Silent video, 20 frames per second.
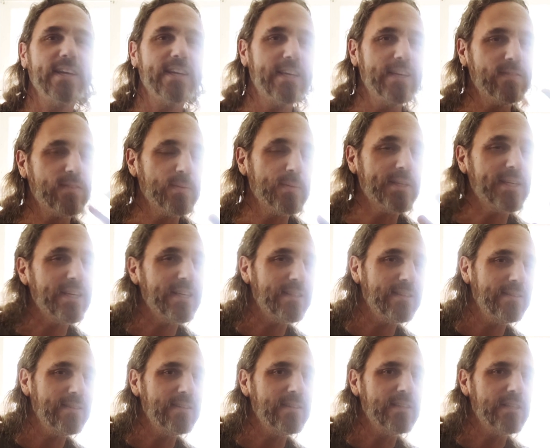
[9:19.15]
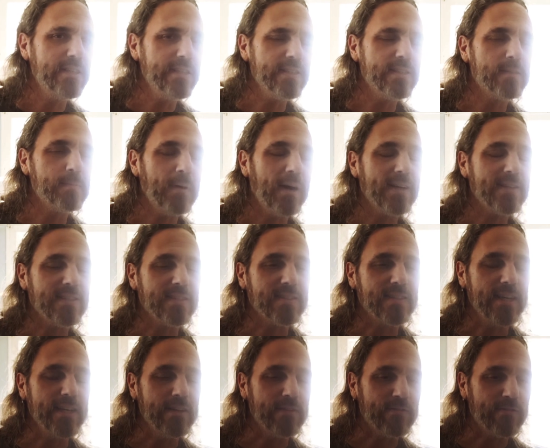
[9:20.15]
gives him good good spot to
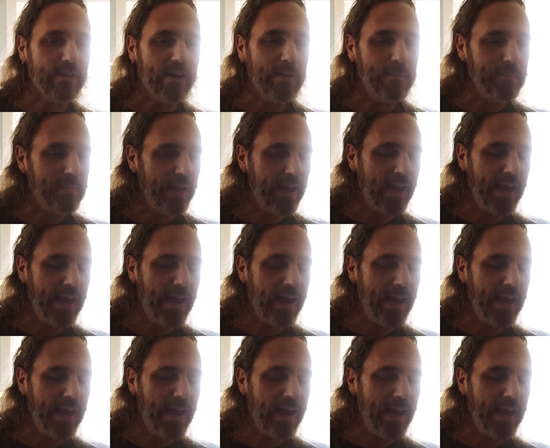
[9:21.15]
sing from.